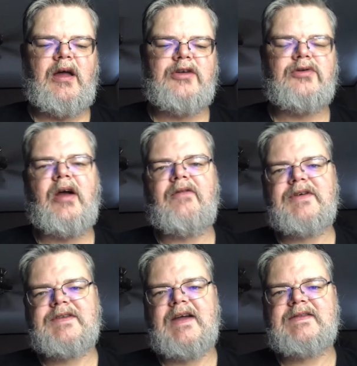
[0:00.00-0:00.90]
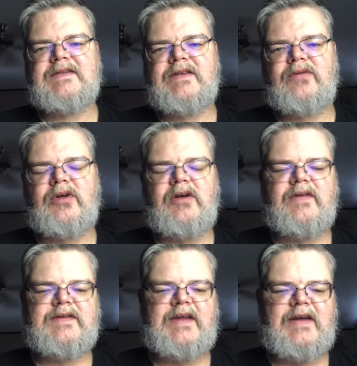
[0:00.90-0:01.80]
driver's license. If you're here in
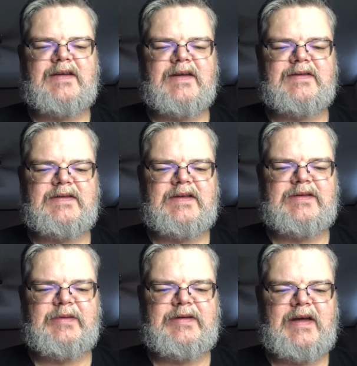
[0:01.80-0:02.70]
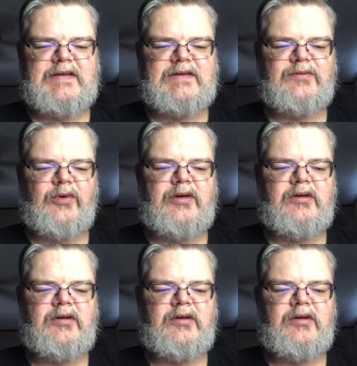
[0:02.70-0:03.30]
the state of Texas, it needs to be a Texas one.